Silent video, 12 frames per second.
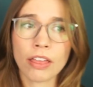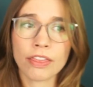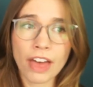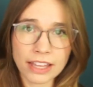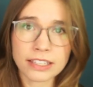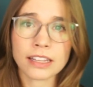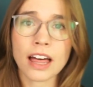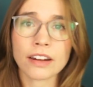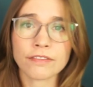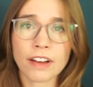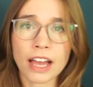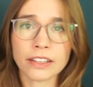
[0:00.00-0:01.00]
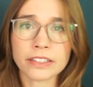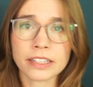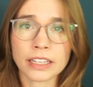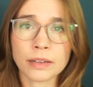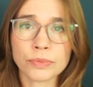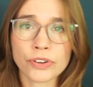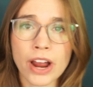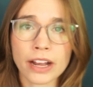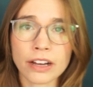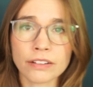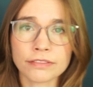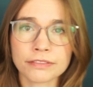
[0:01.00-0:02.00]
That's a lot of files to keep track
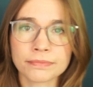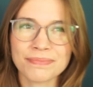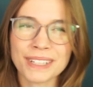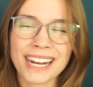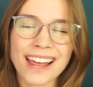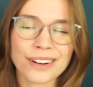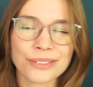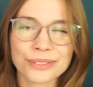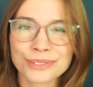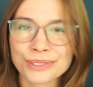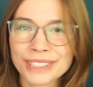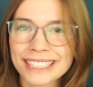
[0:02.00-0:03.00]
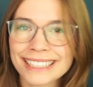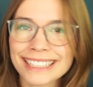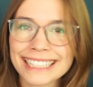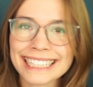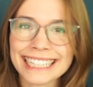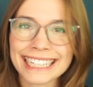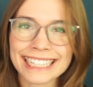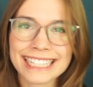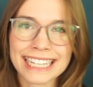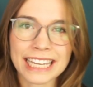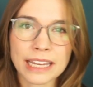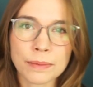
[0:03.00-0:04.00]
of, but I don't really need
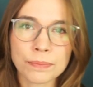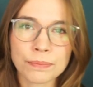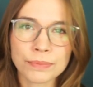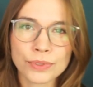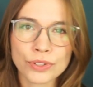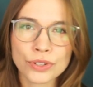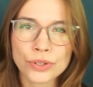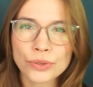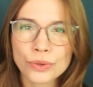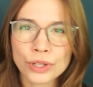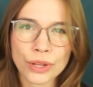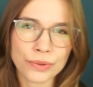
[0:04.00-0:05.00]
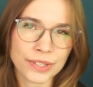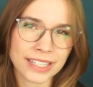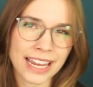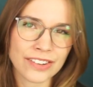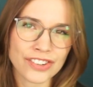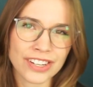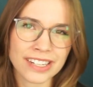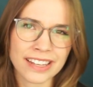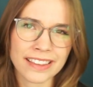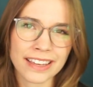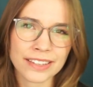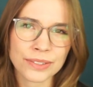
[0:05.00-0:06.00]
to keep too close attention to
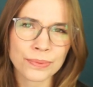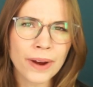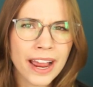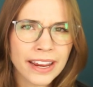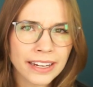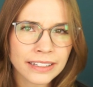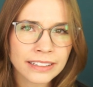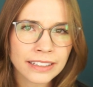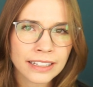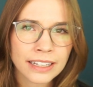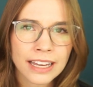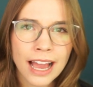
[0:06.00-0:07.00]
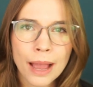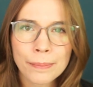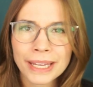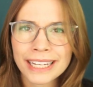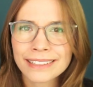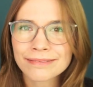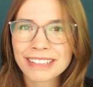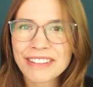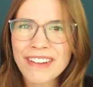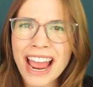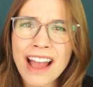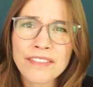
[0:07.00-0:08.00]
this, right? I mean, if
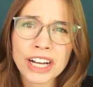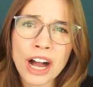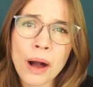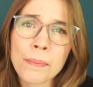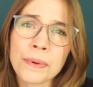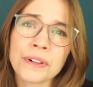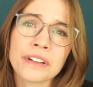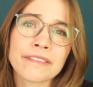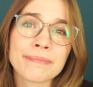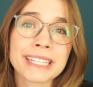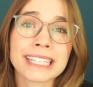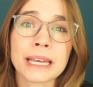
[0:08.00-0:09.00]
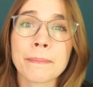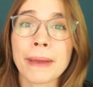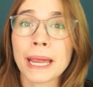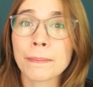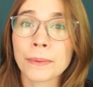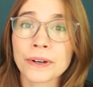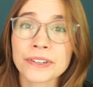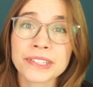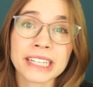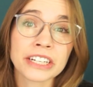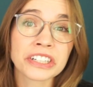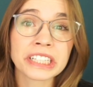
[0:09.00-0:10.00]
I have a couple of missing papers
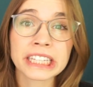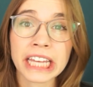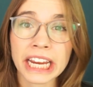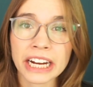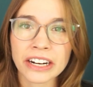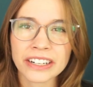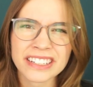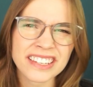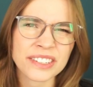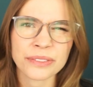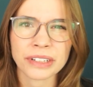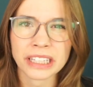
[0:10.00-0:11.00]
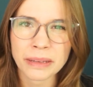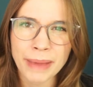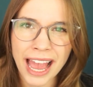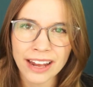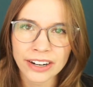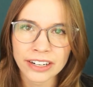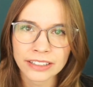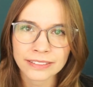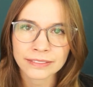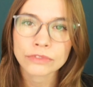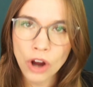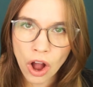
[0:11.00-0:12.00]
here and there, it doesn't really
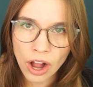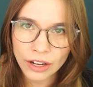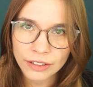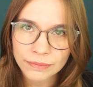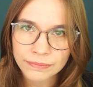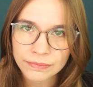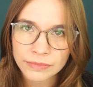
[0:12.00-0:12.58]
matter. Wrong.